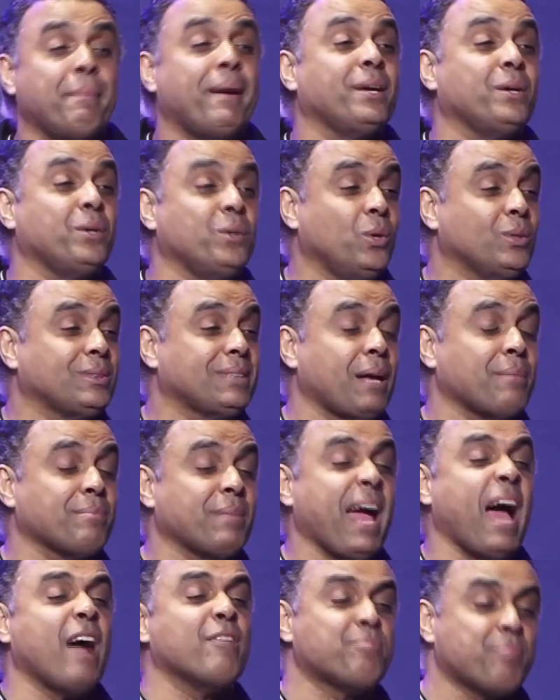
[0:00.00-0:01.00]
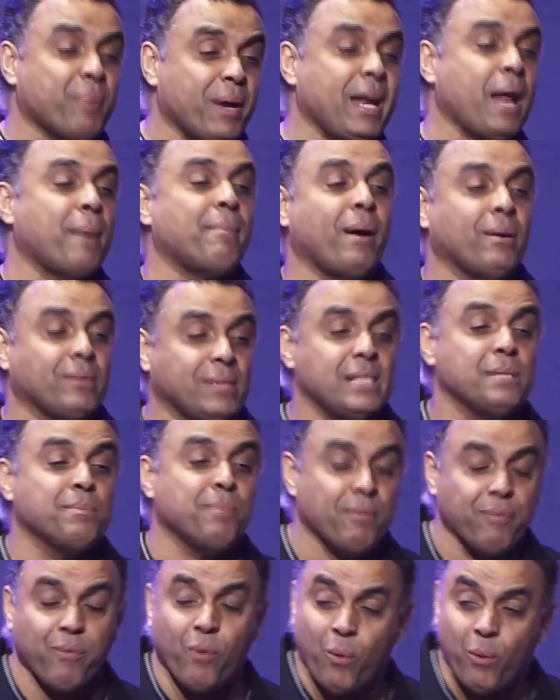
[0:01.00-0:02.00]
you know something, I've prayed about this
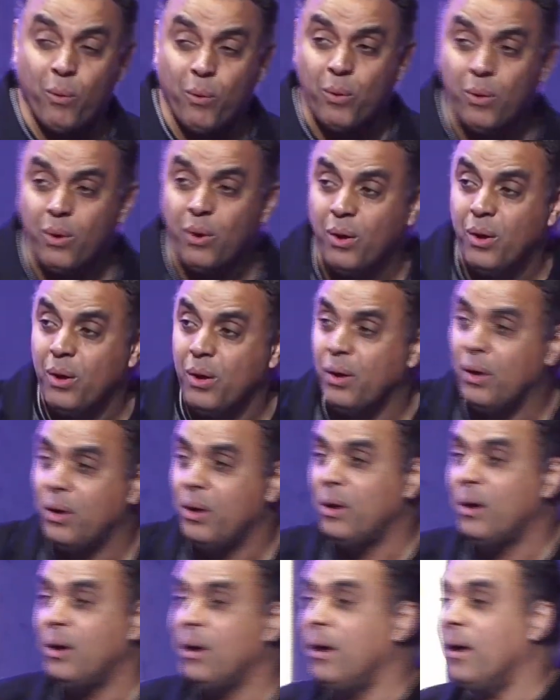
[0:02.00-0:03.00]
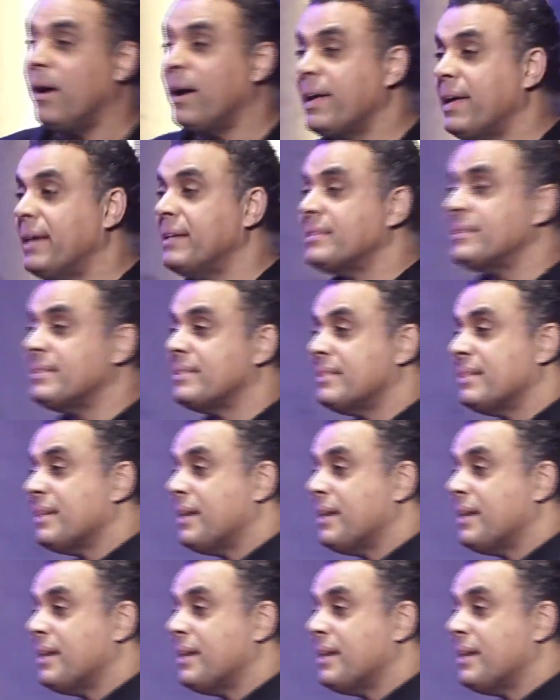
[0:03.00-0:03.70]
before. Yes.